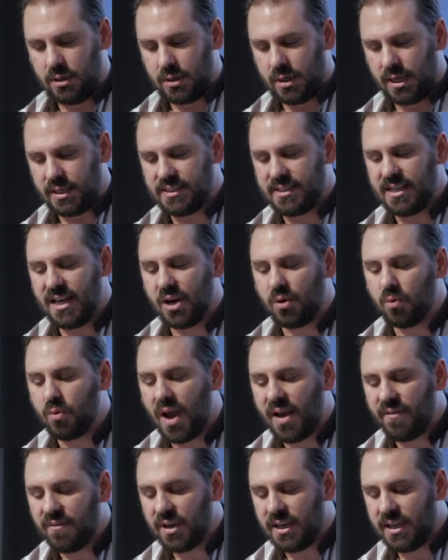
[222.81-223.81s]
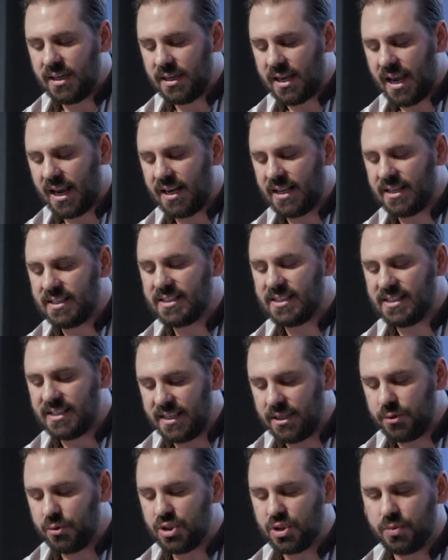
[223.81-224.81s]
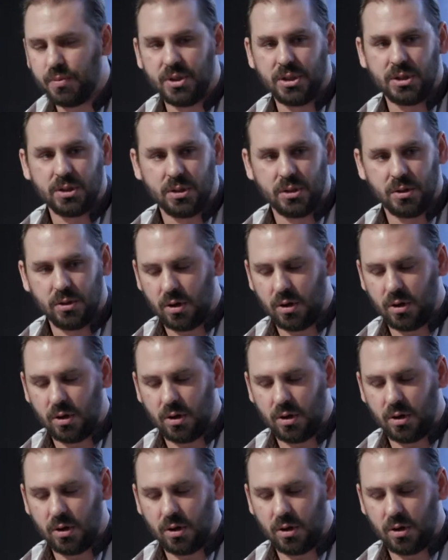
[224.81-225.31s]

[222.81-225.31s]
as the unravelling and extinguishment